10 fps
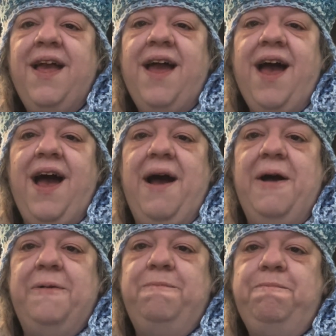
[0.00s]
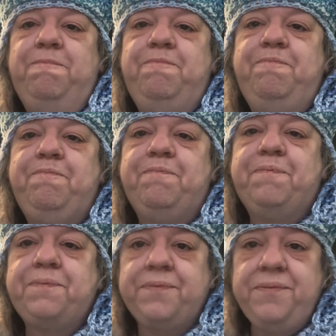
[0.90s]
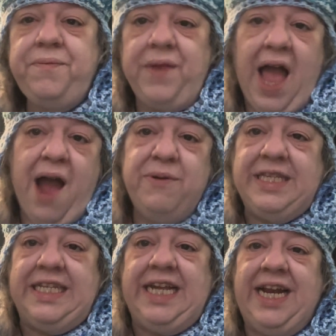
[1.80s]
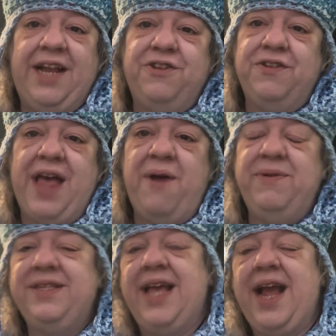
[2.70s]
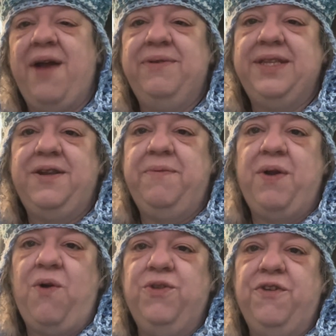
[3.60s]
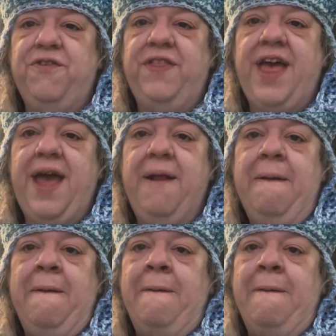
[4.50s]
I was a teenager. That was like, I was a little bit older for that.